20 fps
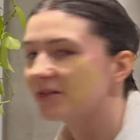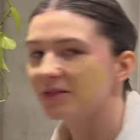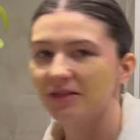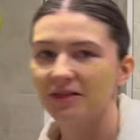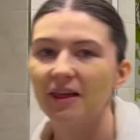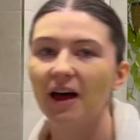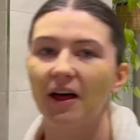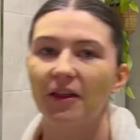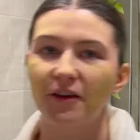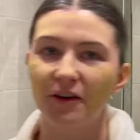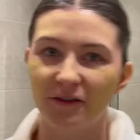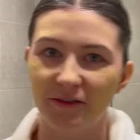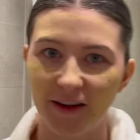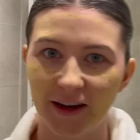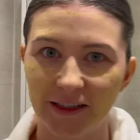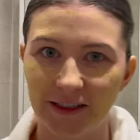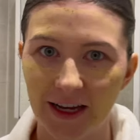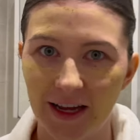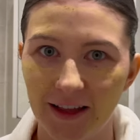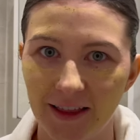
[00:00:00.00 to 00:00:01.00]
The other
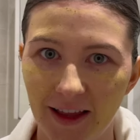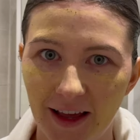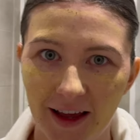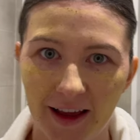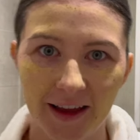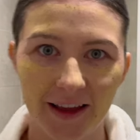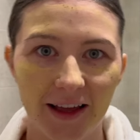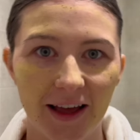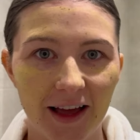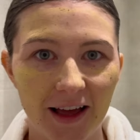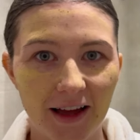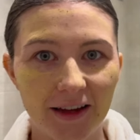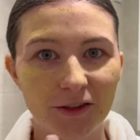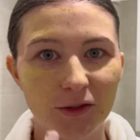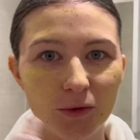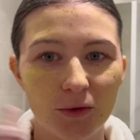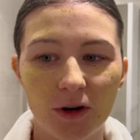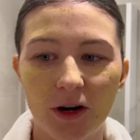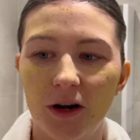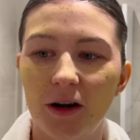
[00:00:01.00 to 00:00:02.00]
fake tan that I
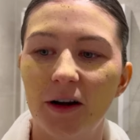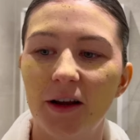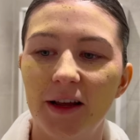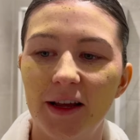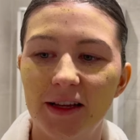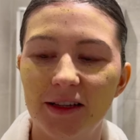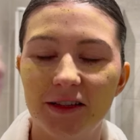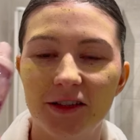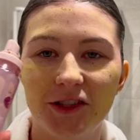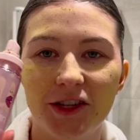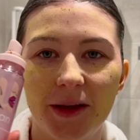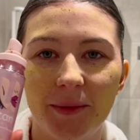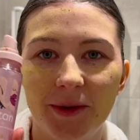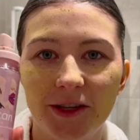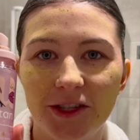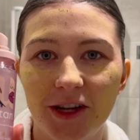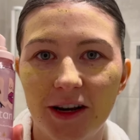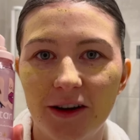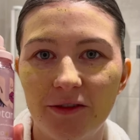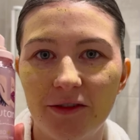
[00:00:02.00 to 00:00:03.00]
adore is the Jamie
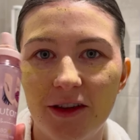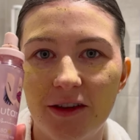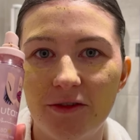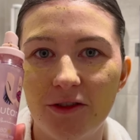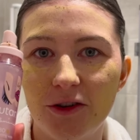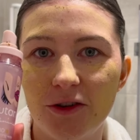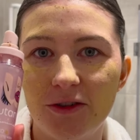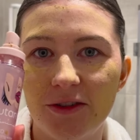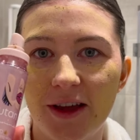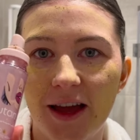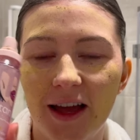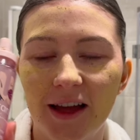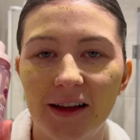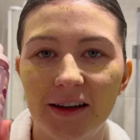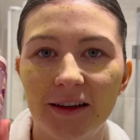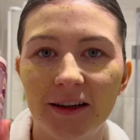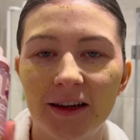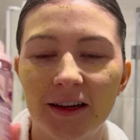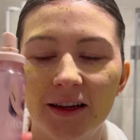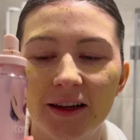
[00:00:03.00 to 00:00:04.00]
Genevieve U
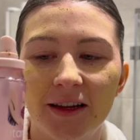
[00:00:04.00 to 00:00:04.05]
tan.